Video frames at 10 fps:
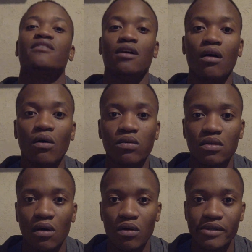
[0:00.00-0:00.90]
Oh
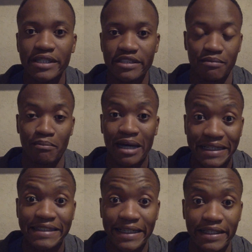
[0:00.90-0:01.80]
no, it's
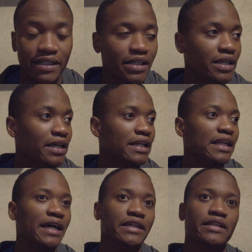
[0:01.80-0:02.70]
Monday.
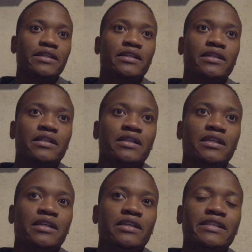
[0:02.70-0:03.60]
Like,
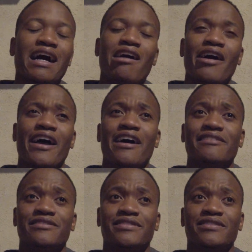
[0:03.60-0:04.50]
now I
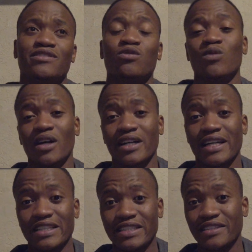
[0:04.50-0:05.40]
have to work
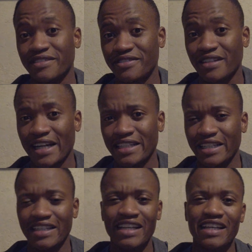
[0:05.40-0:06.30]
until
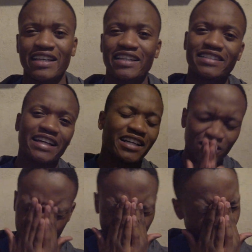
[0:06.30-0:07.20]
Friday. It's like,
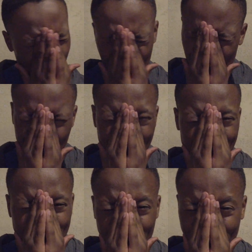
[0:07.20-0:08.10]
no, no,
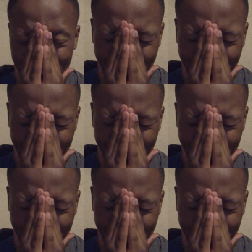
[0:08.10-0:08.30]
no, no,